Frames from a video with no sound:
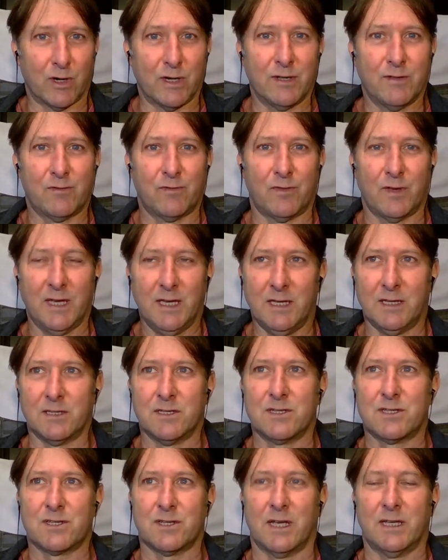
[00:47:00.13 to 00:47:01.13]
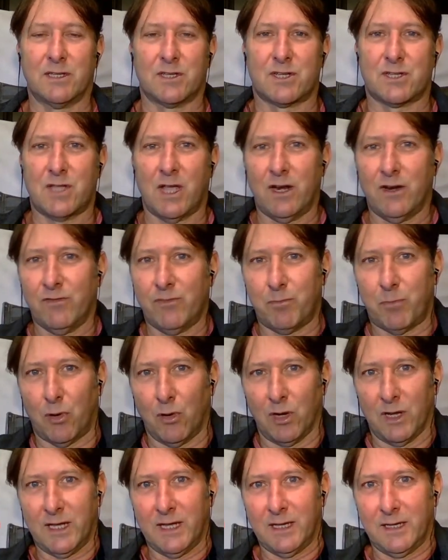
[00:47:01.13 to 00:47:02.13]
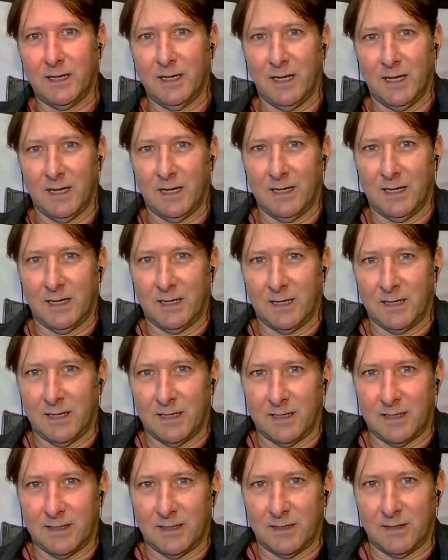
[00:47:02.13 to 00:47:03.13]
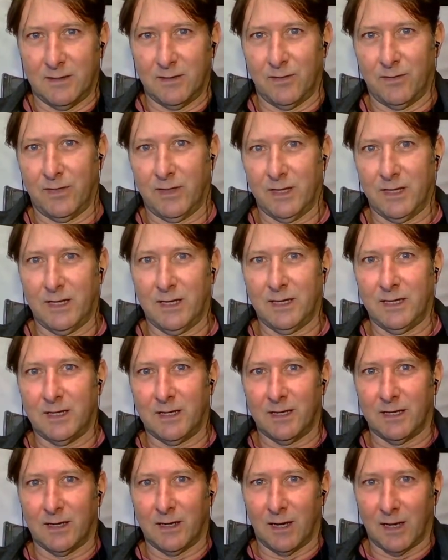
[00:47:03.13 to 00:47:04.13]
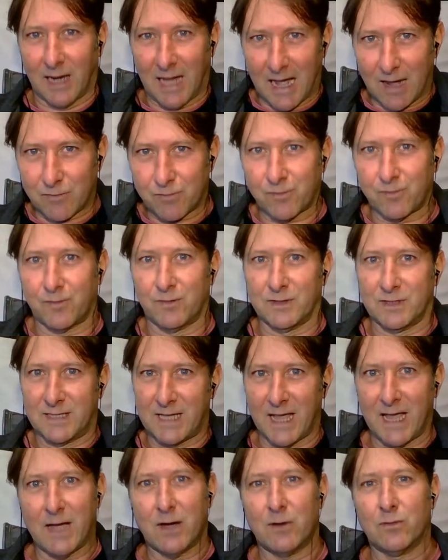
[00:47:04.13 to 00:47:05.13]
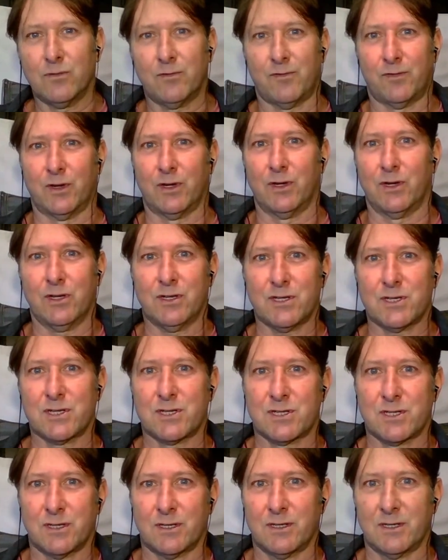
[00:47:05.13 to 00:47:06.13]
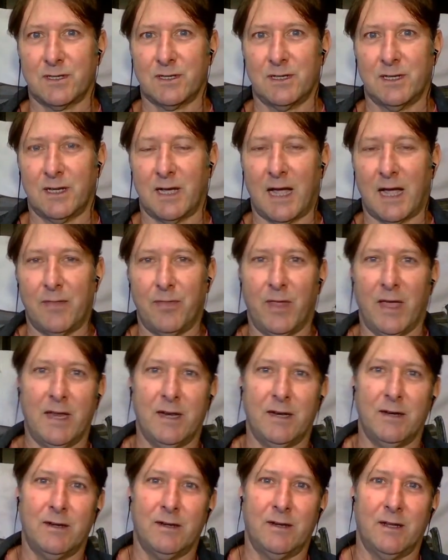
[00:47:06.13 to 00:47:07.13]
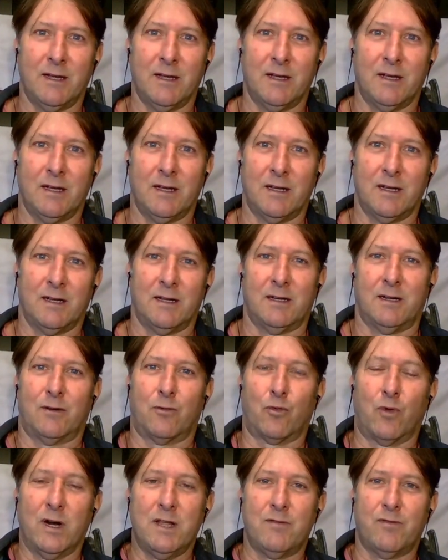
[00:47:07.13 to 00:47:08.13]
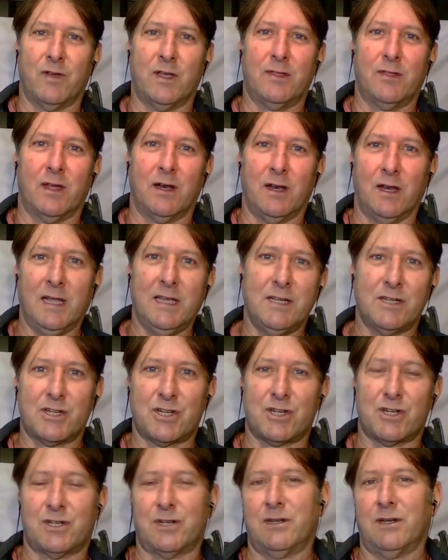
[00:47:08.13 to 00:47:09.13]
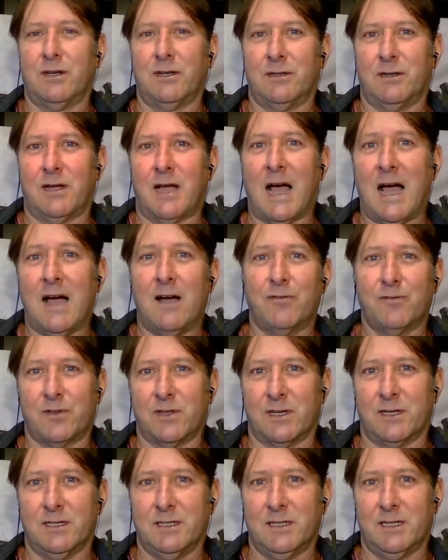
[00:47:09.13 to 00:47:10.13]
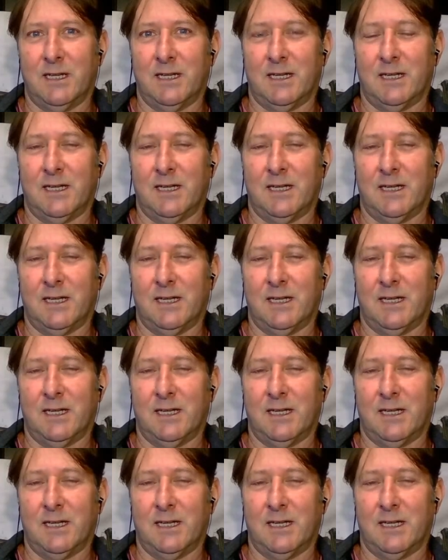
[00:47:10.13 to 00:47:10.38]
reef is, instead of pulling the luff down first and then reefing the leech after,